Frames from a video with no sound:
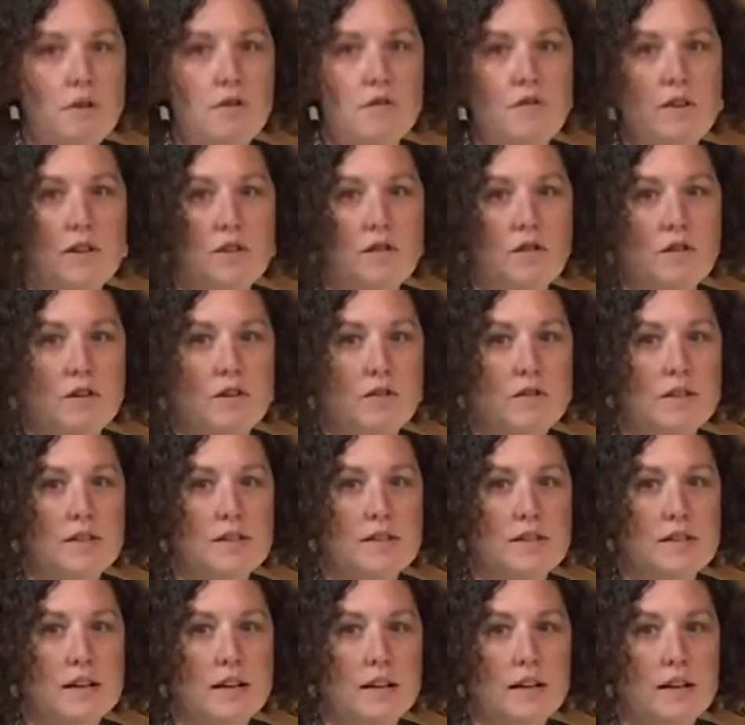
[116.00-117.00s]
if I turn off
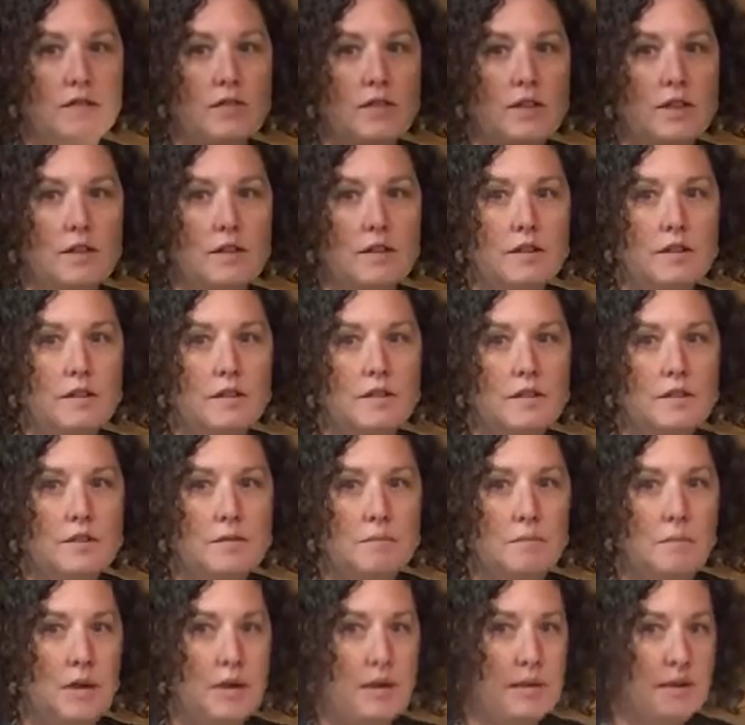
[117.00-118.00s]
this light if it'll
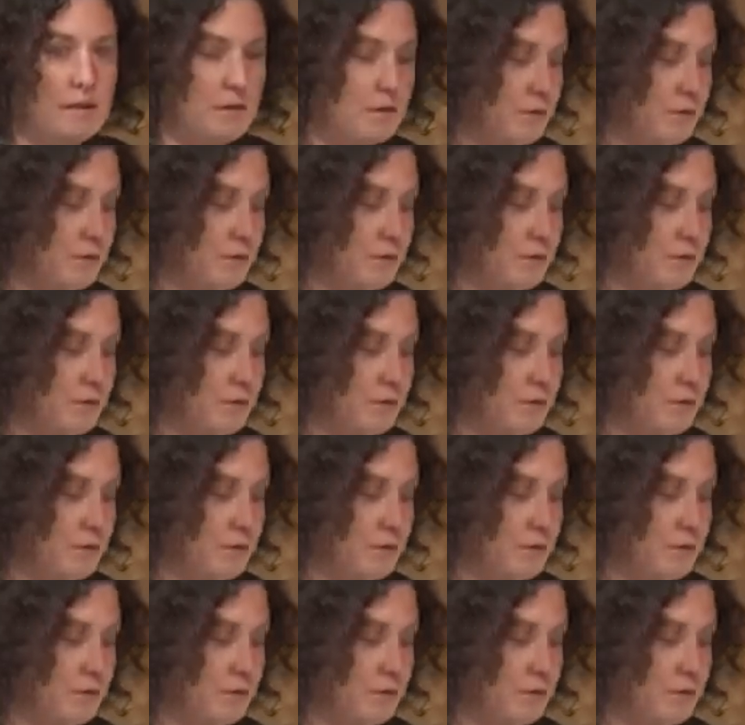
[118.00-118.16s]
be a little